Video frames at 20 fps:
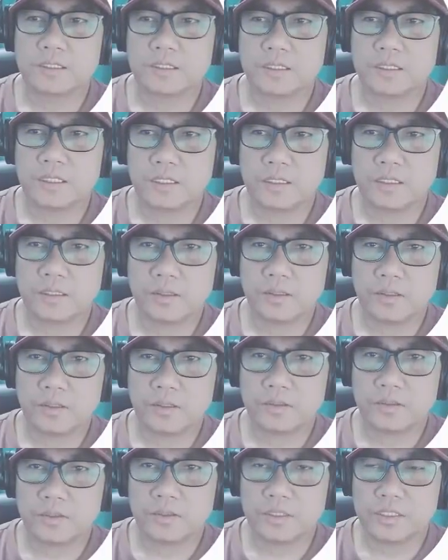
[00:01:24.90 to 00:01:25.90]
I'll go
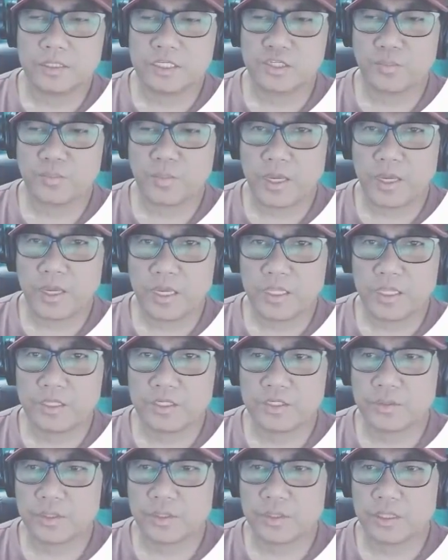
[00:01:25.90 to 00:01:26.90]
to this
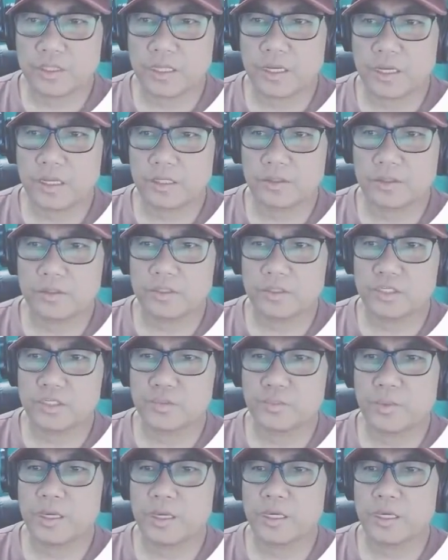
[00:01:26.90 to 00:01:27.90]
page, redirect to this
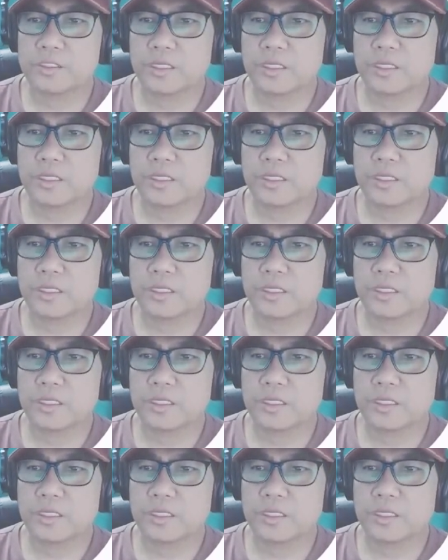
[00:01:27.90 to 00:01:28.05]
page,